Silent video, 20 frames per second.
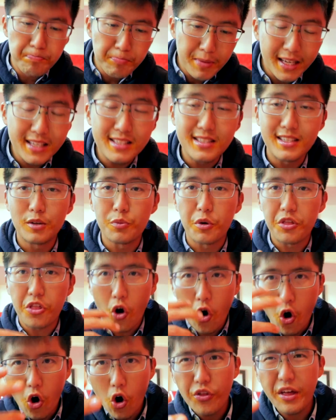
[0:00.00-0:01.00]
mix in with
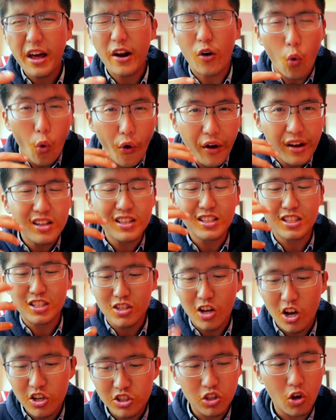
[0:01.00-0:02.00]
all that oily
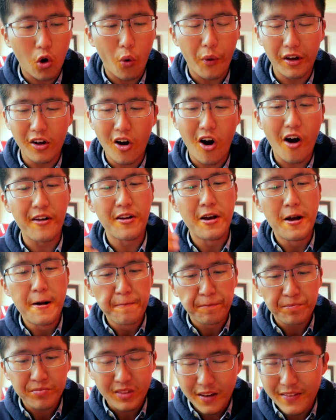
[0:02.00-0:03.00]
sauce going on,
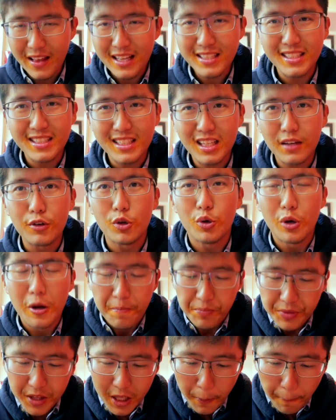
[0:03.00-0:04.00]
and that's going to give you
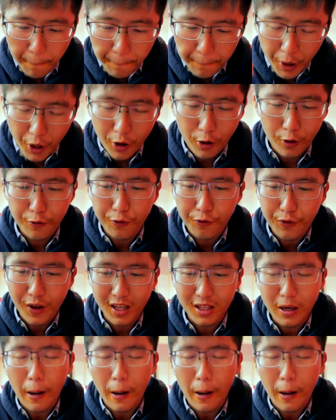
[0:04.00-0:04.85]
the perfect